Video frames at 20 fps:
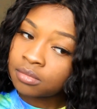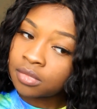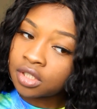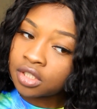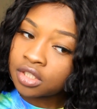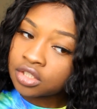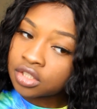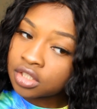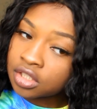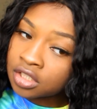
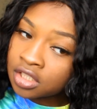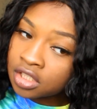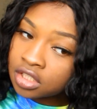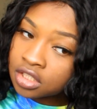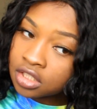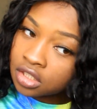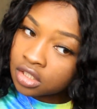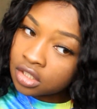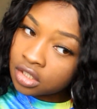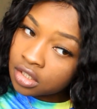Make sure
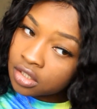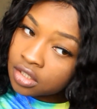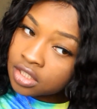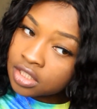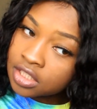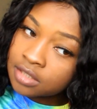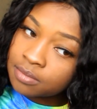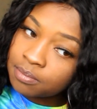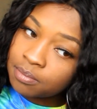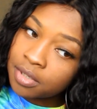these
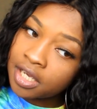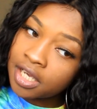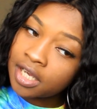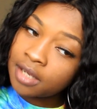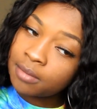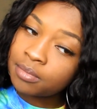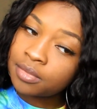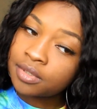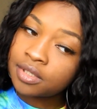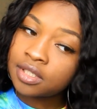curls is
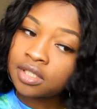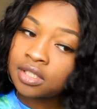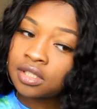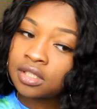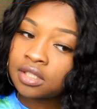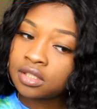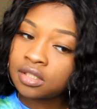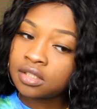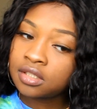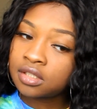
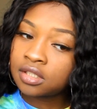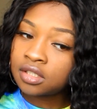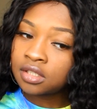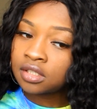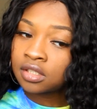popping.